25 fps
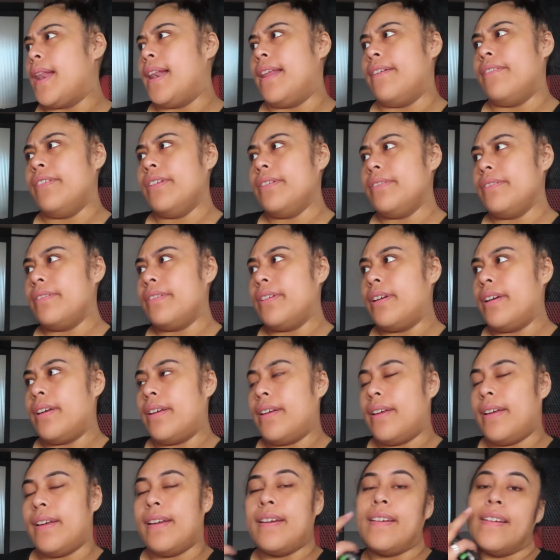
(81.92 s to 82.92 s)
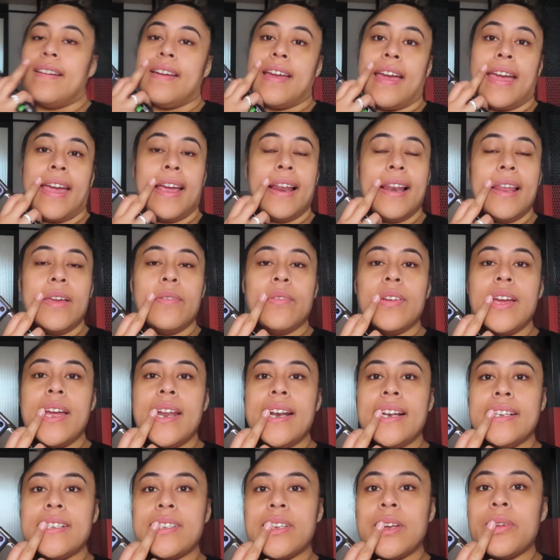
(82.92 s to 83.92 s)
eleven?
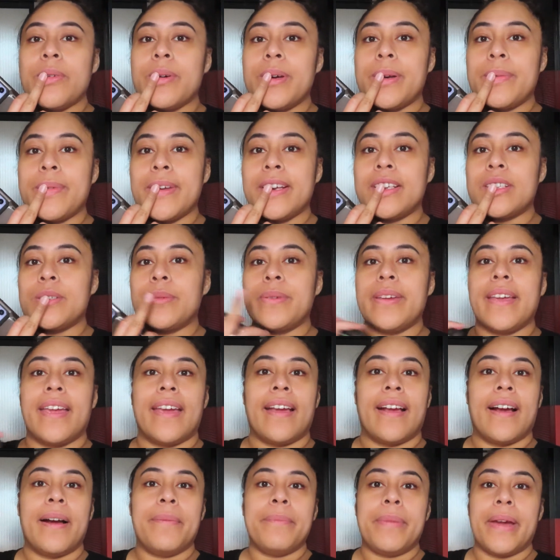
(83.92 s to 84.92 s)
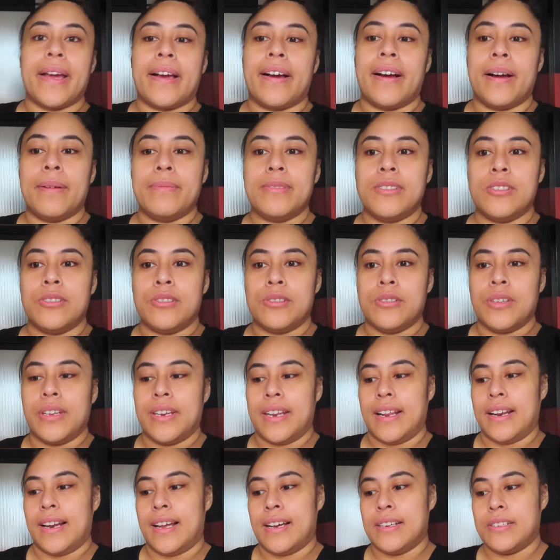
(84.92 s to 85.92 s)
eleven, so we want to make sure we can come back up to do
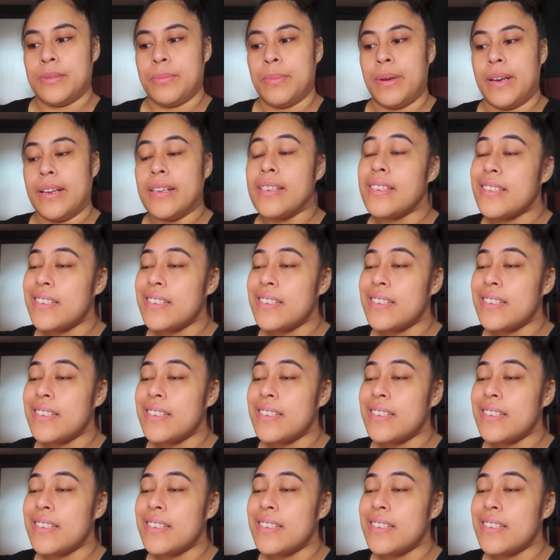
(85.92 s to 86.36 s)
any last minute